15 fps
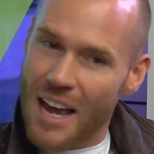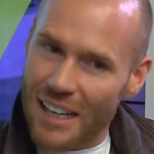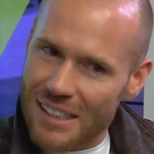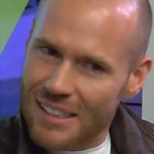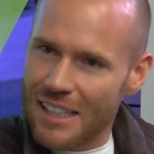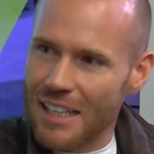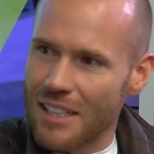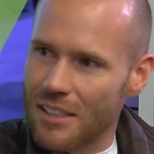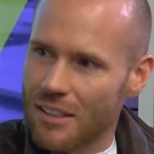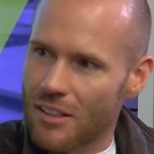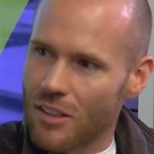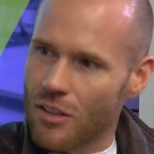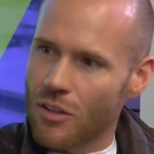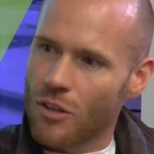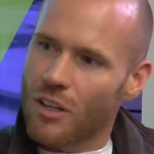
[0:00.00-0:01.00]
next
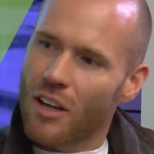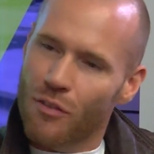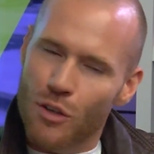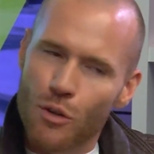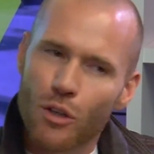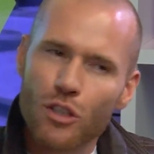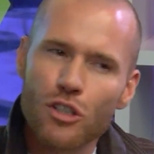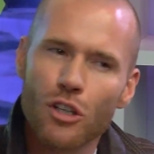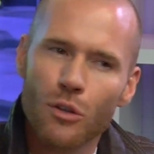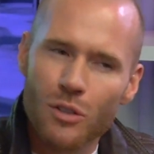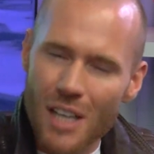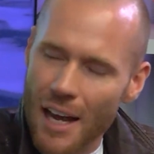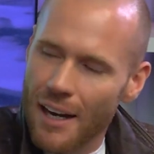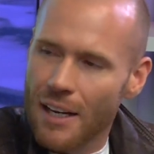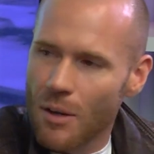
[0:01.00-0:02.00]
season that you, if you could
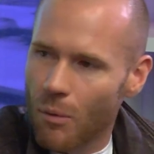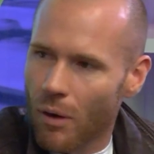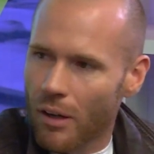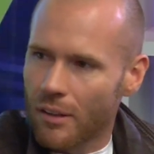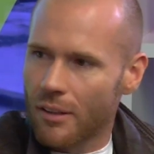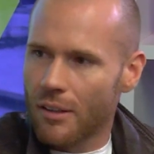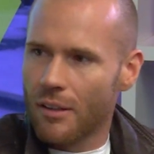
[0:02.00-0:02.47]
choose anyone,